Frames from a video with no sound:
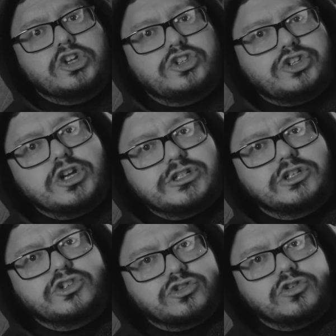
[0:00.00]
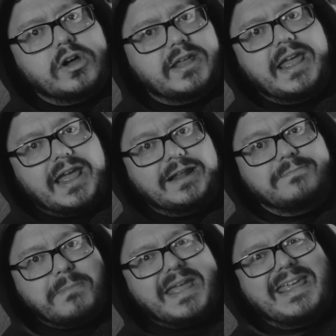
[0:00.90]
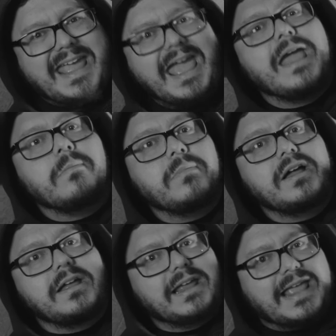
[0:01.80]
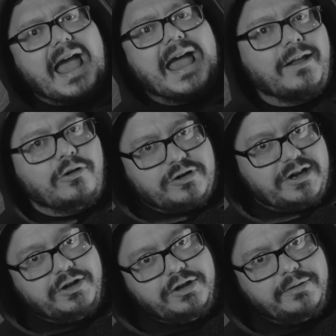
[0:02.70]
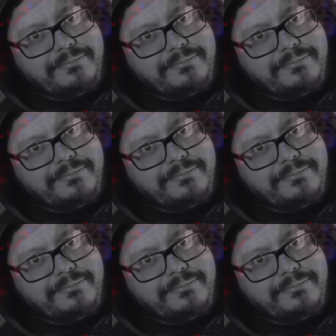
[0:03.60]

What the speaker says: Just to try and make him get angry at her.